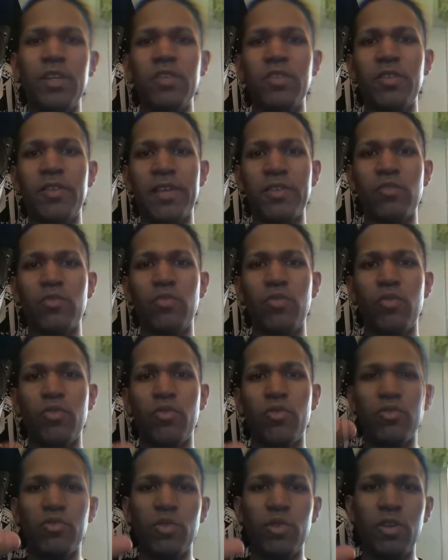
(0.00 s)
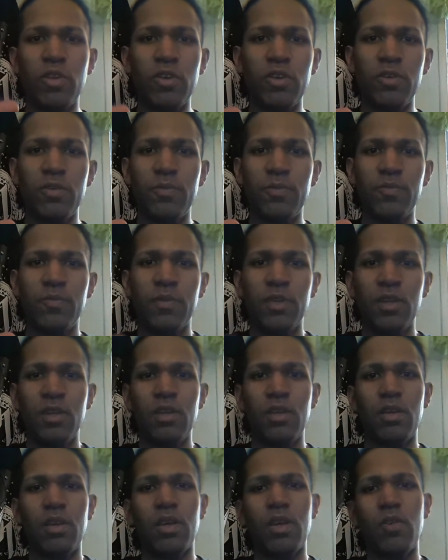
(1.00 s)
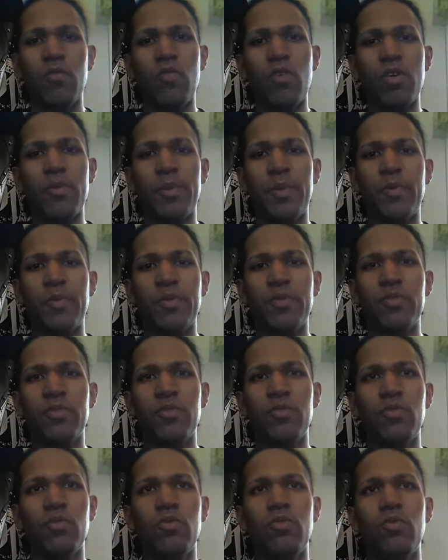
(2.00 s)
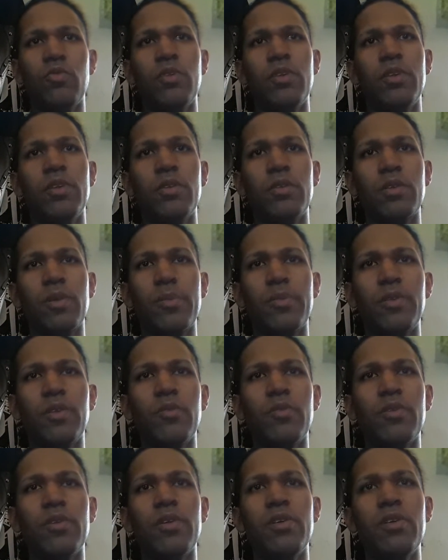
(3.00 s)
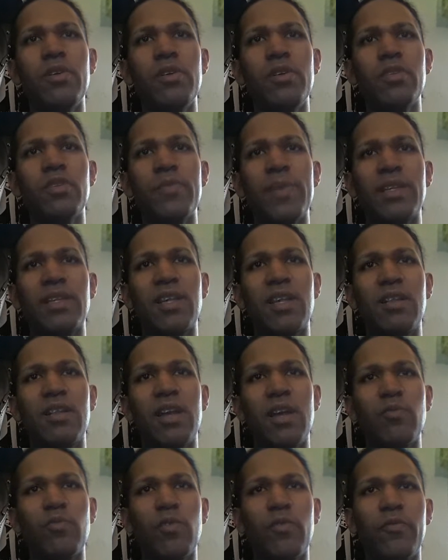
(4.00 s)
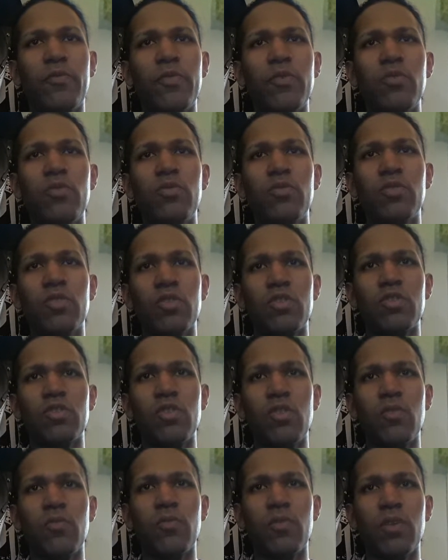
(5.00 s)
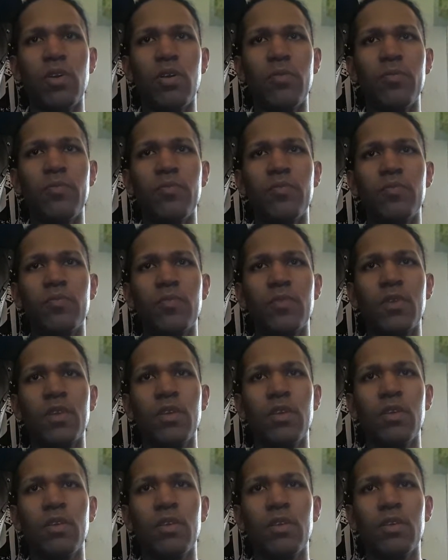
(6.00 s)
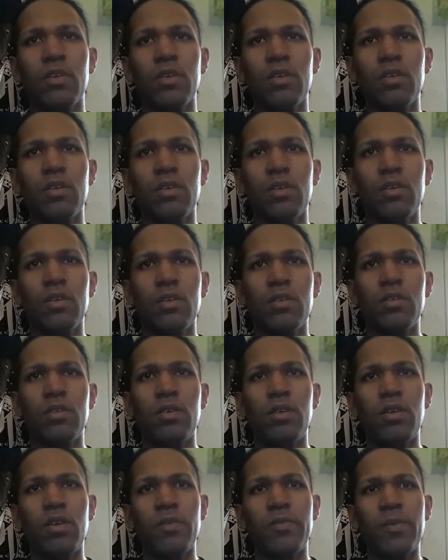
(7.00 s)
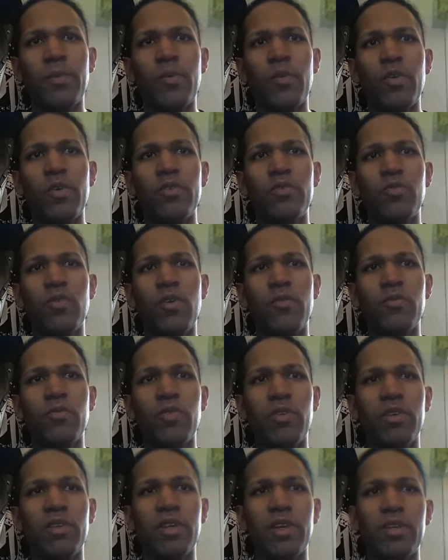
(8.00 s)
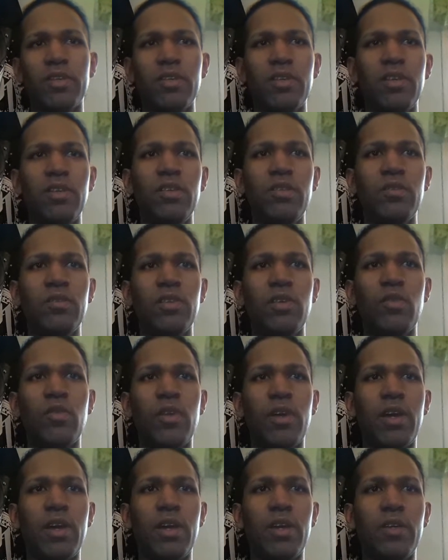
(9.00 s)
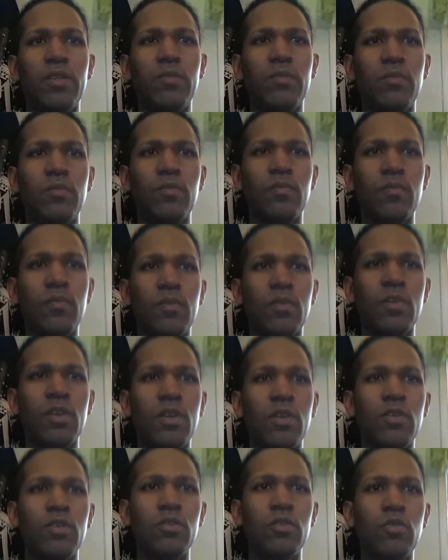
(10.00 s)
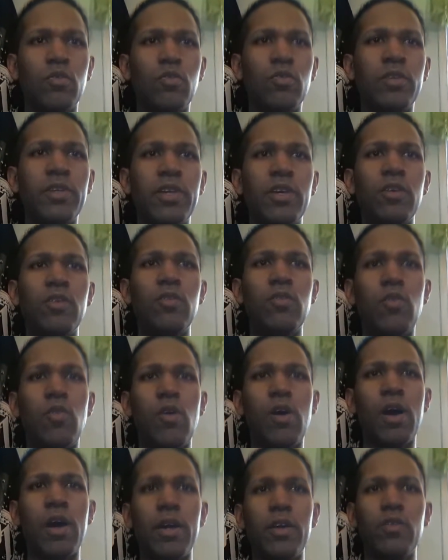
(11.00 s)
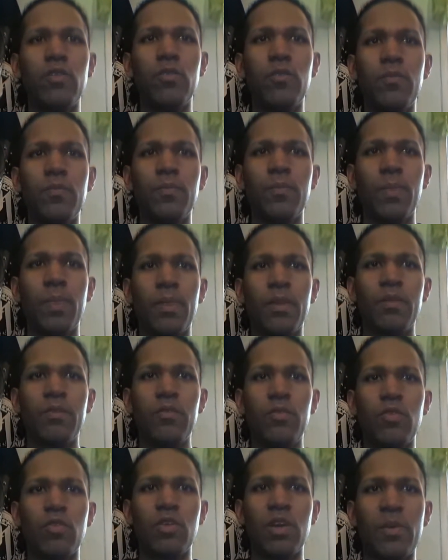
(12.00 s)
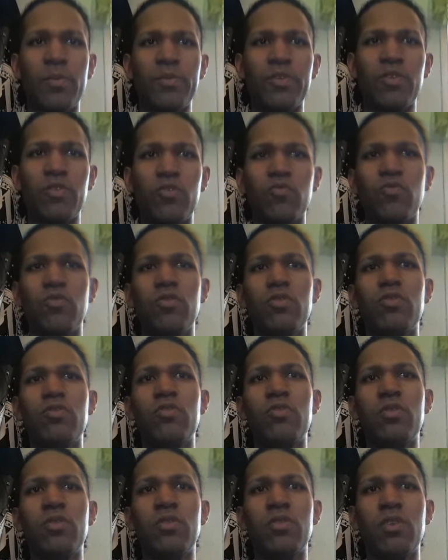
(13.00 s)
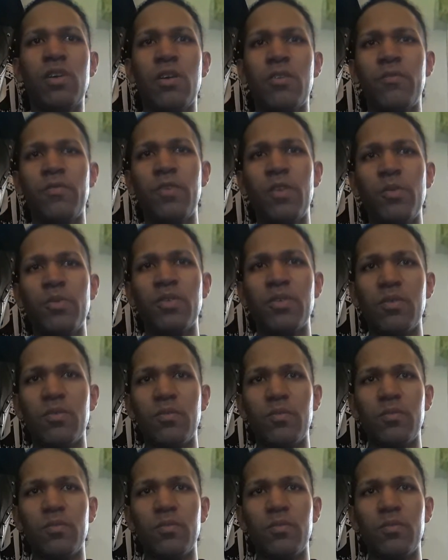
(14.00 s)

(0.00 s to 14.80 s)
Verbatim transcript: it's the Natural Born Thriller, and welcome everyone to WWE SmackDown Live Review, the show from uh, February 12, 2019. They were at Tortodale, Ohio. Your commentators were Tom Phillips,